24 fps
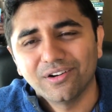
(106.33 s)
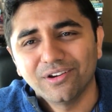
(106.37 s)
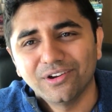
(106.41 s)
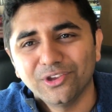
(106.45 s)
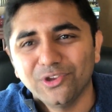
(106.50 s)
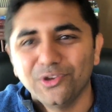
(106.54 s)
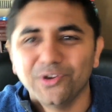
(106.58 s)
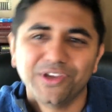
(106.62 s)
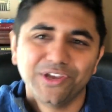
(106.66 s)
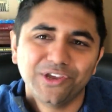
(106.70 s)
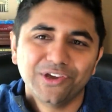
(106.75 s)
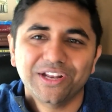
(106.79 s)

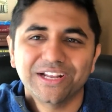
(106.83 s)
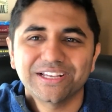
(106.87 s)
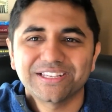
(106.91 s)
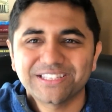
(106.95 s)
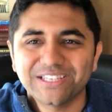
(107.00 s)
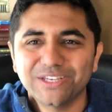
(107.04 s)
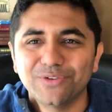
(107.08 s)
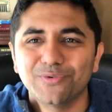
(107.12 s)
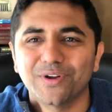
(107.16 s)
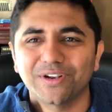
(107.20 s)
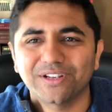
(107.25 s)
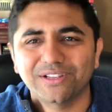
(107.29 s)
You're gonna
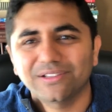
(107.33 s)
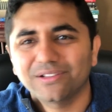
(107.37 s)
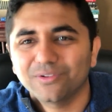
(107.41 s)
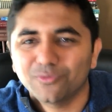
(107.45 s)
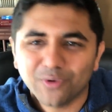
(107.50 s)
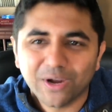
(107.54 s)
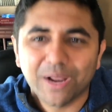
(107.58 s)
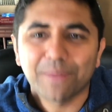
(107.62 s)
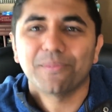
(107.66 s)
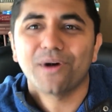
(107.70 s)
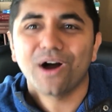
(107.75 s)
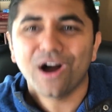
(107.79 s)
see what
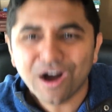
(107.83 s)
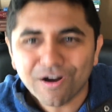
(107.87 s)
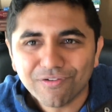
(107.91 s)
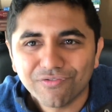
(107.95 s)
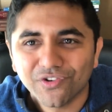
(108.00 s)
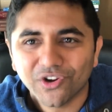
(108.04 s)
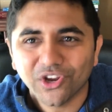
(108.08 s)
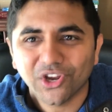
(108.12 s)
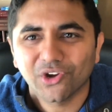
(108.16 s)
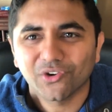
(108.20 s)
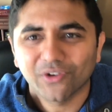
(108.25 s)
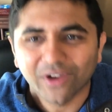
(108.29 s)
I'm
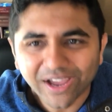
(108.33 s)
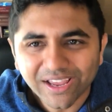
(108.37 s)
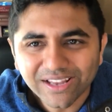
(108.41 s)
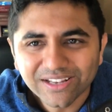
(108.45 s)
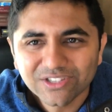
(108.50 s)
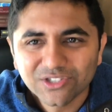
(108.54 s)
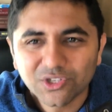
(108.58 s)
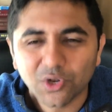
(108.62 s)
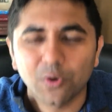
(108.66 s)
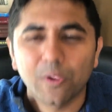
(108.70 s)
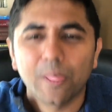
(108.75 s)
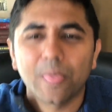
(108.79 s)
offering, right?
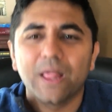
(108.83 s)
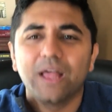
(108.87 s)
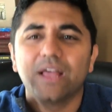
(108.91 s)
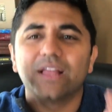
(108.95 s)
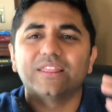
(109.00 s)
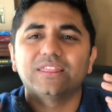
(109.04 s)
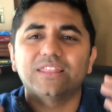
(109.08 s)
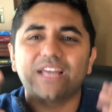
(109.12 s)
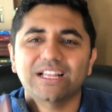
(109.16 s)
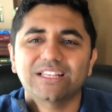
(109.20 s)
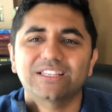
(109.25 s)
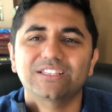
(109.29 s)
So
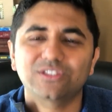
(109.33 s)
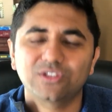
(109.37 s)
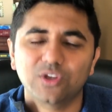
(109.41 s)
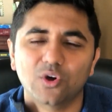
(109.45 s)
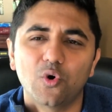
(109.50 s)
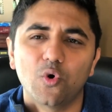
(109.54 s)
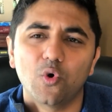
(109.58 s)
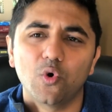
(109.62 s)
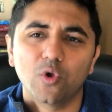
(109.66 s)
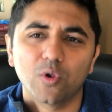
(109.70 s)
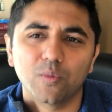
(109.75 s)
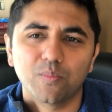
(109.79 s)
that's the
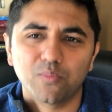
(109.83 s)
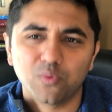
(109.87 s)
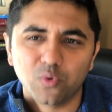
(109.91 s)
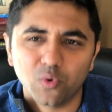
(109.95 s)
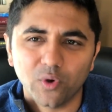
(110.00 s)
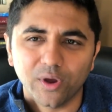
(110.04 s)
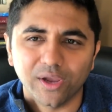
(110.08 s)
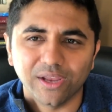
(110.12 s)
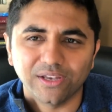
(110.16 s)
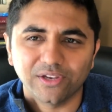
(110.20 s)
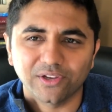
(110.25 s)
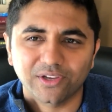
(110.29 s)
whole
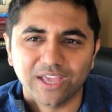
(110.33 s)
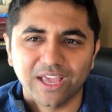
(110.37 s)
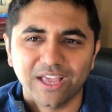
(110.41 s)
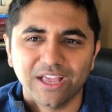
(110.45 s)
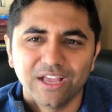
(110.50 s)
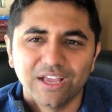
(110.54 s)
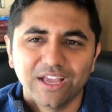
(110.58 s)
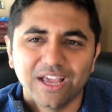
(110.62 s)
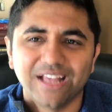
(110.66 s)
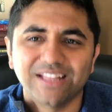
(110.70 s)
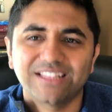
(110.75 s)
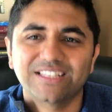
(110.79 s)
point,
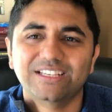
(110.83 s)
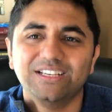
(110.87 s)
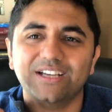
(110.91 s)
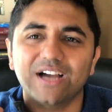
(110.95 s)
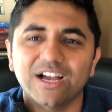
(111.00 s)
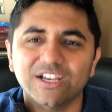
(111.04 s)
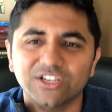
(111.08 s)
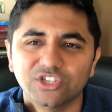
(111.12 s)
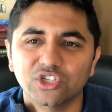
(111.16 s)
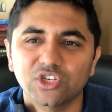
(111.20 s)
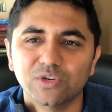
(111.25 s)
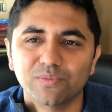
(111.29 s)
okay? It's
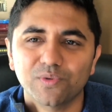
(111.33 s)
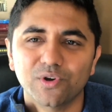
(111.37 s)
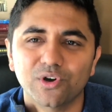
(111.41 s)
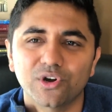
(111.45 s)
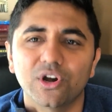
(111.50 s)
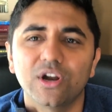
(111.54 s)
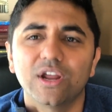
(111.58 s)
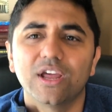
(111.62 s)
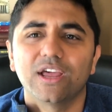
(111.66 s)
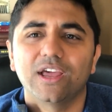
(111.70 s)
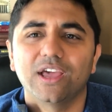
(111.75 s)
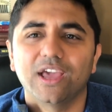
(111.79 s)

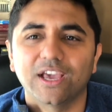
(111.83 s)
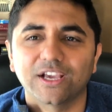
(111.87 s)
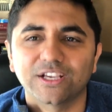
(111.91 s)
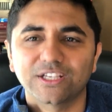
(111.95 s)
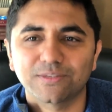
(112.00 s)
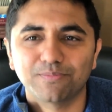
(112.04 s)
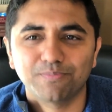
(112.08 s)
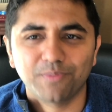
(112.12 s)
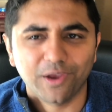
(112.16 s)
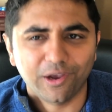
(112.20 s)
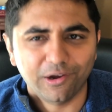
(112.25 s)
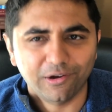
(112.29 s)
customer
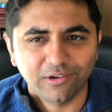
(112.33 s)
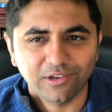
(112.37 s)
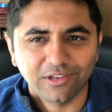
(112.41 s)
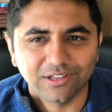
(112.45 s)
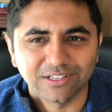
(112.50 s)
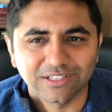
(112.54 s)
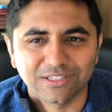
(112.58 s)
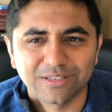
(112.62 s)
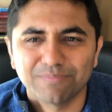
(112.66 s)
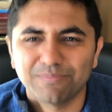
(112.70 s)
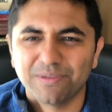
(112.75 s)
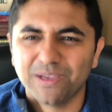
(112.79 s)

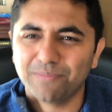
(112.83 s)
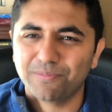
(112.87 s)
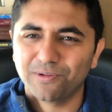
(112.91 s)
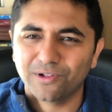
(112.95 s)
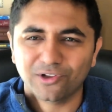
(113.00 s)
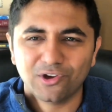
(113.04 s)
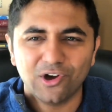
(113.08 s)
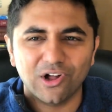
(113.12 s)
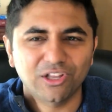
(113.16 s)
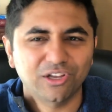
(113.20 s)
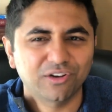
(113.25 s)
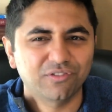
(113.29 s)
experience. People
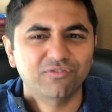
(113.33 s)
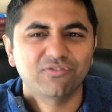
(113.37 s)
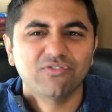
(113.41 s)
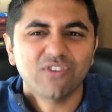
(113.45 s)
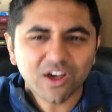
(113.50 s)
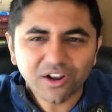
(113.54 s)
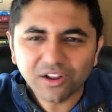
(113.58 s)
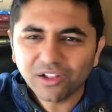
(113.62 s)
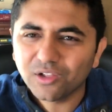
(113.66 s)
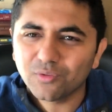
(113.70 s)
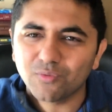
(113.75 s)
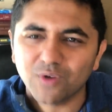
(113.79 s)
call it
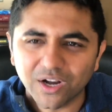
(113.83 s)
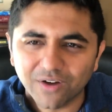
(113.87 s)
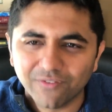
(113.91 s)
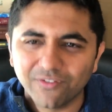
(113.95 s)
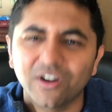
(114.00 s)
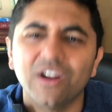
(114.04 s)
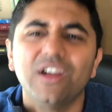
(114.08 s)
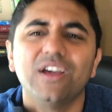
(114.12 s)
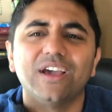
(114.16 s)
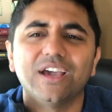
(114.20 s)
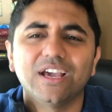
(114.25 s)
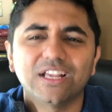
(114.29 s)
funnel,
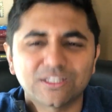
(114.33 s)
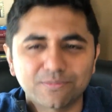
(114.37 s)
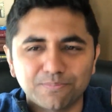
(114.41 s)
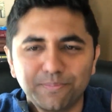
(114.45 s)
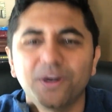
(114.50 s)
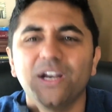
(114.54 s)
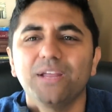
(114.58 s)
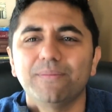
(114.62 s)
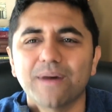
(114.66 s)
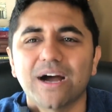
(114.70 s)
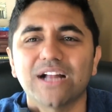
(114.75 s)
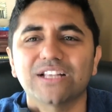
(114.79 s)
whatever. It's
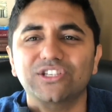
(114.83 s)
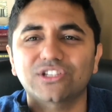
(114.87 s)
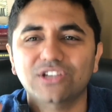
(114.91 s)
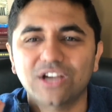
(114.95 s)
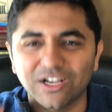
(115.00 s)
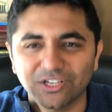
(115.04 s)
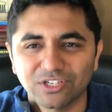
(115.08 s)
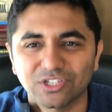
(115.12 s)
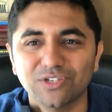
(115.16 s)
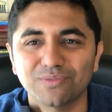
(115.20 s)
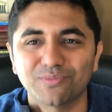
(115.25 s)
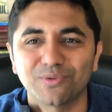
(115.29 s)
pretty much
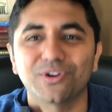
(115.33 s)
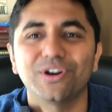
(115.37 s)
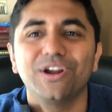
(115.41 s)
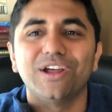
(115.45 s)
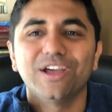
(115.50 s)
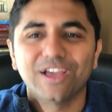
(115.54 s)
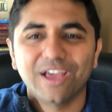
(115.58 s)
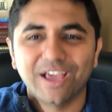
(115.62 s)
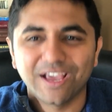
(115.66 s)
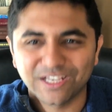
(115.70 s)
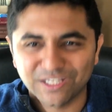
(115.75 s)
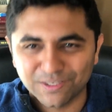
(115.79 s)
customer
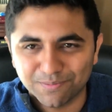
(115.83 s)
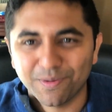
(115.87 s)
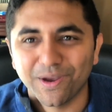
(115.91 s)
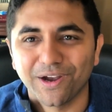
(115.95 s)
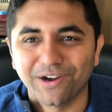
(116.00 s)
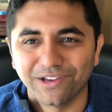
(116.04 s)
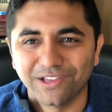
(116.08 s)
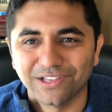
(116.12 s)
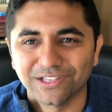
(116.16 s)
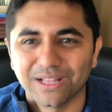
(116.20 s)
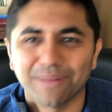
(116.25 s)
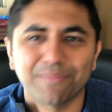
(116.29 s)

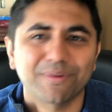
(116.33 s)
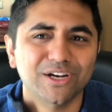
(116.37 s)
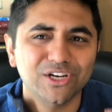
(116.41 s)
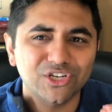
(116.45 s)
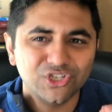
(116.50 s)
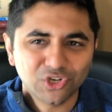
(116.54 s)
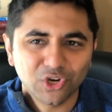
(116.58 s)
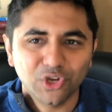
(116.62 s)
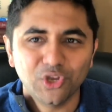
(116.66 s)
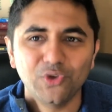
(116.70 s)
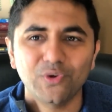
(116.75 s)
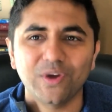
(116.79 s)
experience. I'm gonna
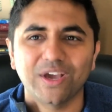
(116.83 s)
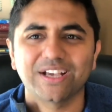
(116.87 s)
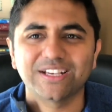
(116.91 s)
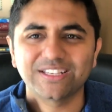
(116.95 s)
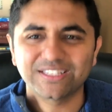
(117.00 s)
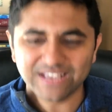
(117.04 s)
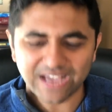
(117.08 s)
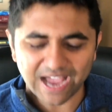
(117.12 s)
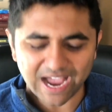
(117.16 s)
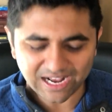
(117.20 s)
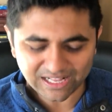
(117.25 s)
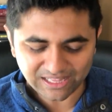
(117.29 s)
show you
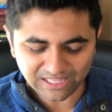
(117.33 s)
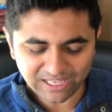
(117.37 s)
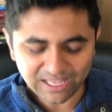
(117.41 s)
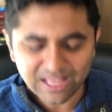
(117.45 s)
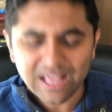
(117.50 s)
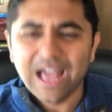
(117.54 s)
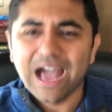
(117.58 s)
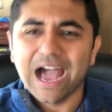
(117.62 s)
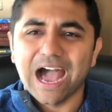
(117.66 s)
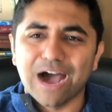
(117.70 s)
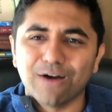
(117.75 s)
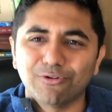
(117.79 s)
exactly
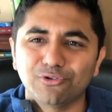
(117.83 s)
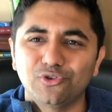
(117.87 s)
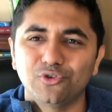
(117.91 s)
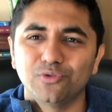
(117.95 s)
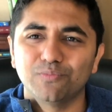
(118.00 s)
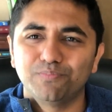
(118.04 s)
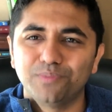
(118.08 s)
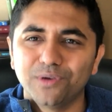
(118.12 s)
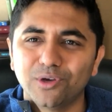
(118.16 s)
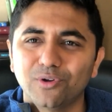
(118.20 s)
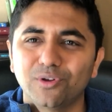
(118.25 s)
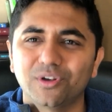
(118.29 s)
how to
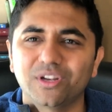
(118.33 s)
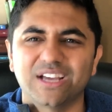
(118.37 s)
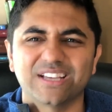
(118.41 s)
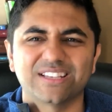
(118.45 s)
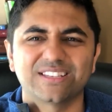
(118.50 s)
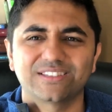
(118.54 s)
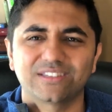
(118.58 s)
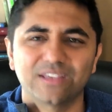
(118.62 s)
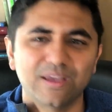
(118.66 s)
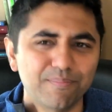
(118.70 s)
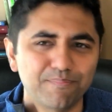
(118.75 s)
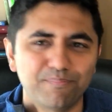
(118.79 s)
build a
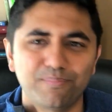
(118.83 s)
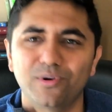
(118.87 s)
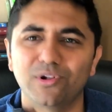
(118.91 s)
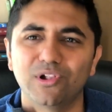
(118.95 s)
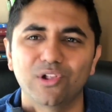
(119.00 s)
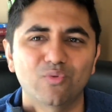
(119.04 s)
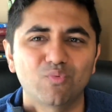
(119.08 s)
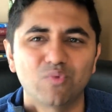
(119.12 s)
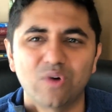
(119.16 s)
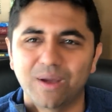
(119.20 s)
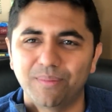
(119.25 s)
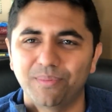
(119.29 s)

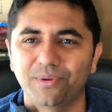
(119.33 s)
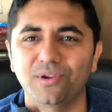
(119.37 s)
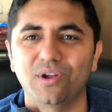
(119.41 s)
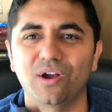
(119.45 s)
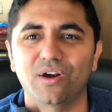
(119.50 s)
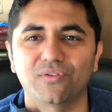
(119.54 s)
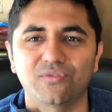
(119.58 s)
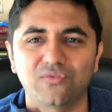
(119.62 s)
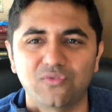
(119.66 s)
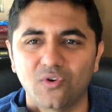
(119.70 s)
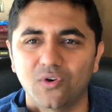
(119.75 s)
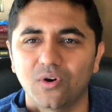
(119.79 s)
simple
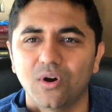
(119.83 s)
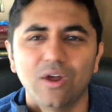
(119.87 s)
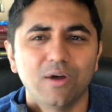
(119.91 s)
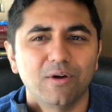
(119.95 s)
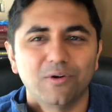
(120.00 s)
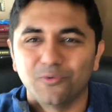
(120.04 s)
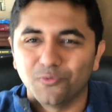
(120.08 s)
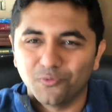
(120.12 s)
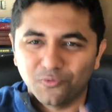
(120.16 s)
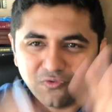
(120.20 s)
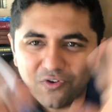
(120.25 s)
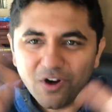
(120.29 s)
webinar
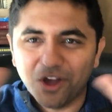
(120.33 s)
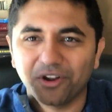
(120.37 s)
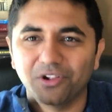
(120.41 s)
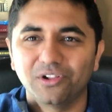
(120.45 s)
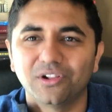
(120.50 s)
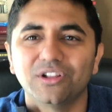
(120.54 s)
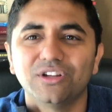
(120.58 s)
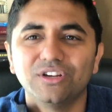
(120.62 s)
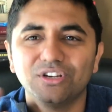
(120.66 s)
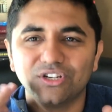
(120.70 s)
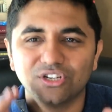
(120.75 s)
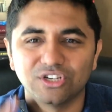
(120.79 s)

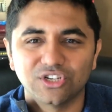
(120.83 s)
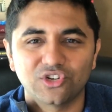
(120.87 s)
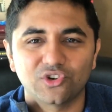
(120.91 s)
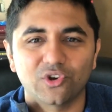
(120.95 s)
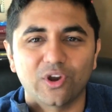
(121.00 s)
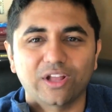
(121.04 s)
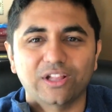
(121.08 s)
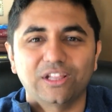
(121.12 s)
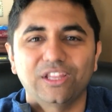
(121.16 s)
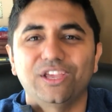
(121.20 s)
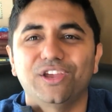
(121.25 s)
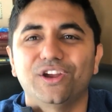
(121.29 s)
funnel
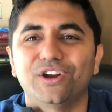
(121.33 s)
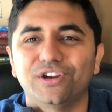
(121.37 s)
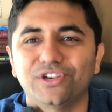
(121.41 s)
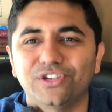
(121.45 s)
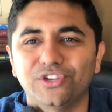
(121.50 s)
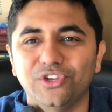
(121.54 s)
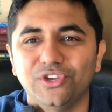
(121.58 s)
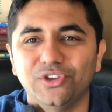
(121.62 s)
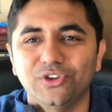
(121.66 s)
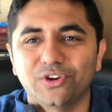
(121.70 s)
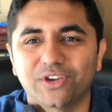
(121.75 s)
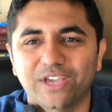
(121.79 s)
directly here
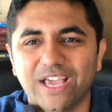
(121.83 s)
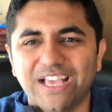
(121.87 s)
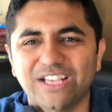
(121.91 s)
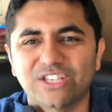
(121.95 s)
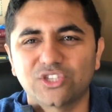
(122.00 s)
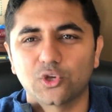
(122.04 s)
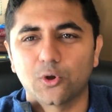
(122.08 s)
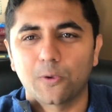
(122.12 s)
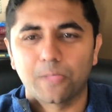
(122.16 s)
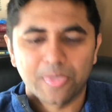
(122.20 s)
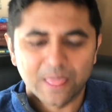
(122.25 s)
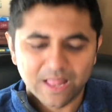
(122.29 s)
to you, okay?
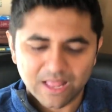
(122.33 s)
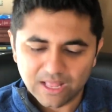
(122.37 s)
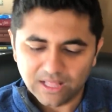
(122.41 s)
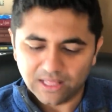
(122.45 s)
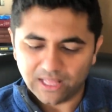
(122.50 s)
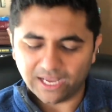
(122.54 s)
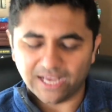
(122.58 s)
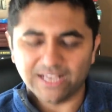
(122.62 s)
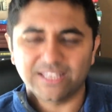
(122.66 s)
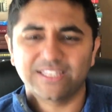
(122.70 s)
So like I